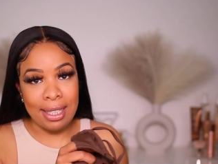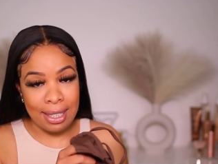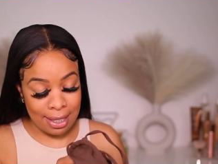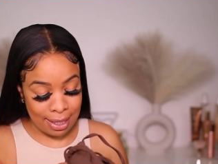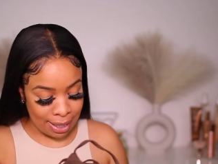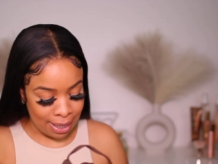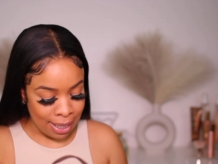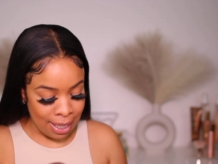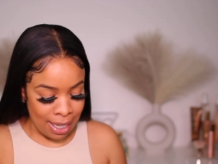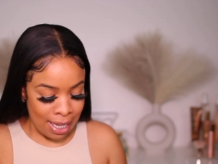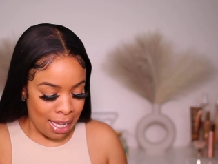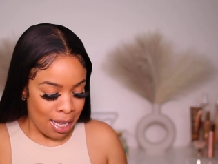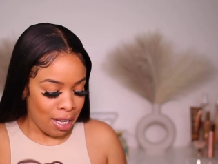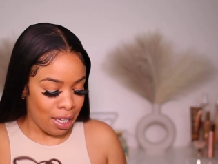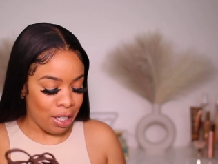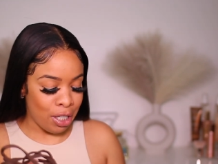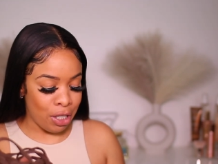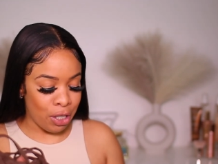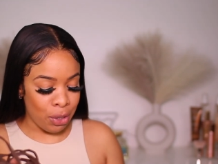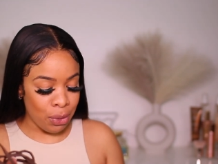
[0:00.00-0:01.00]
honey.
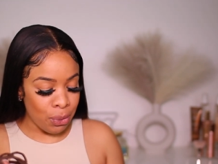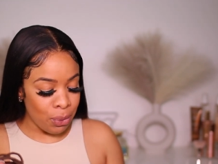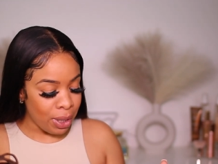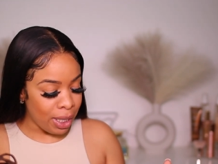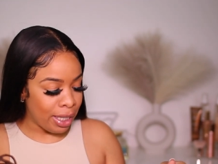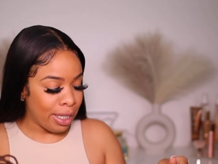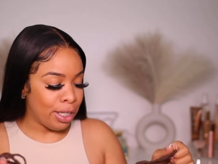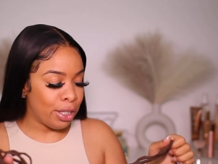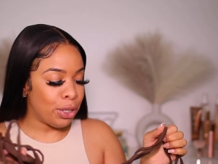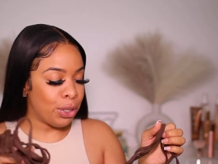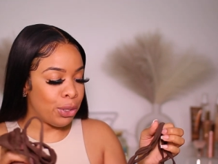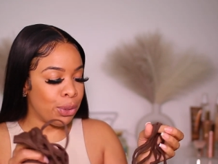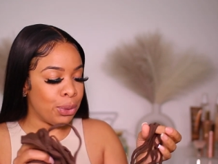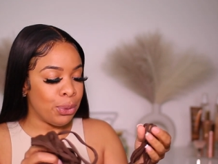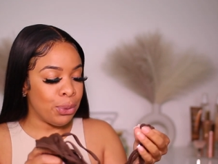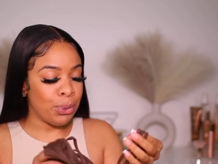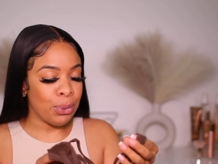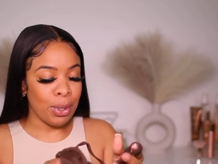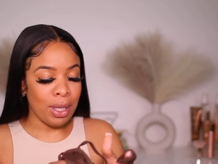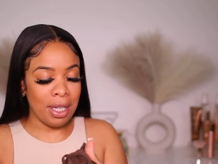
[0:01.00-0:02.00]
You need
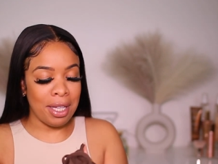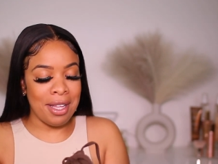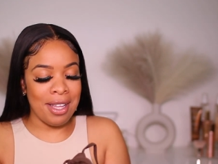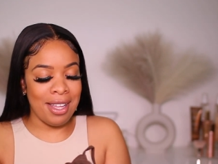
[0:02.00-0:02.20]
to,